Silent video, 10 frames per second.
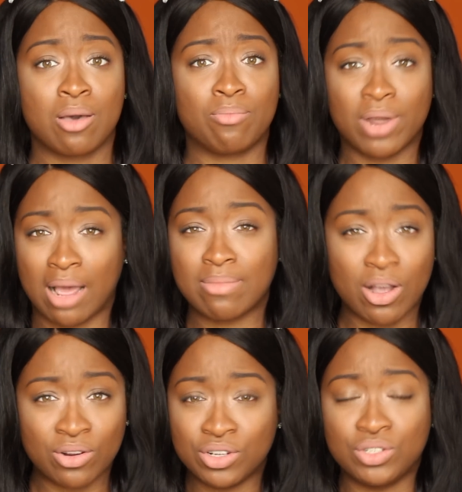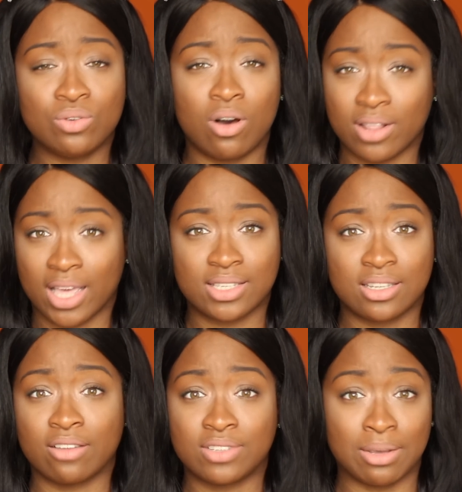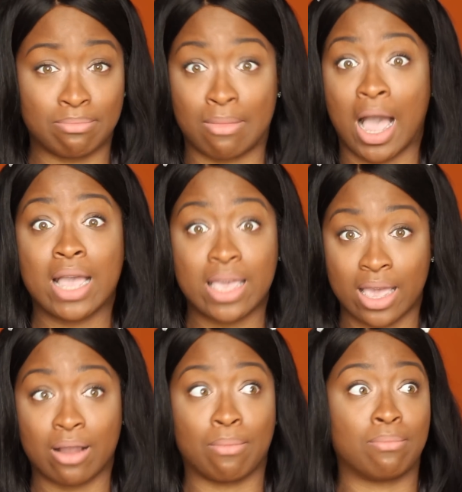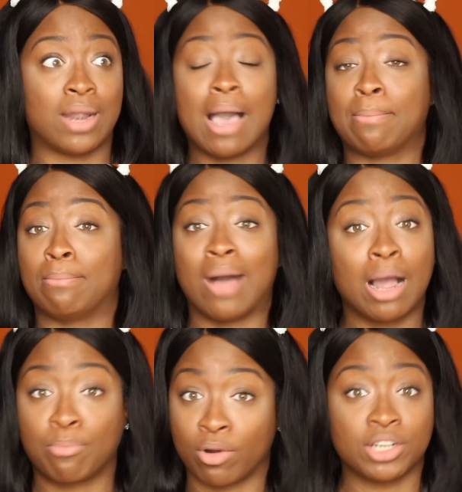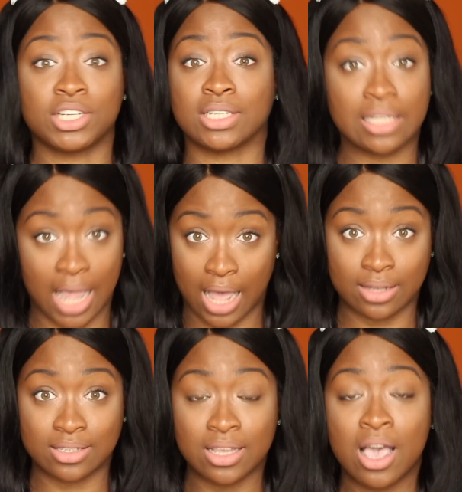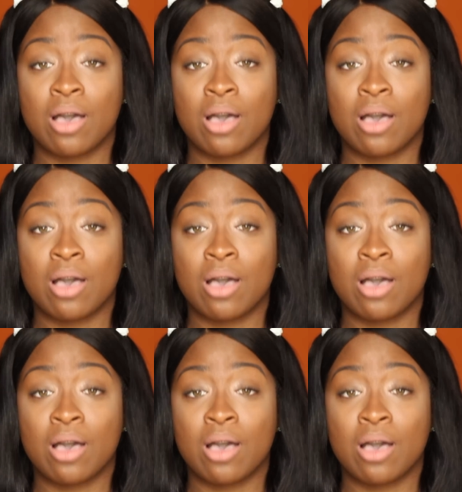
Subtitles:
But I'm not going to do all that stuff to my hair, not my precious locks.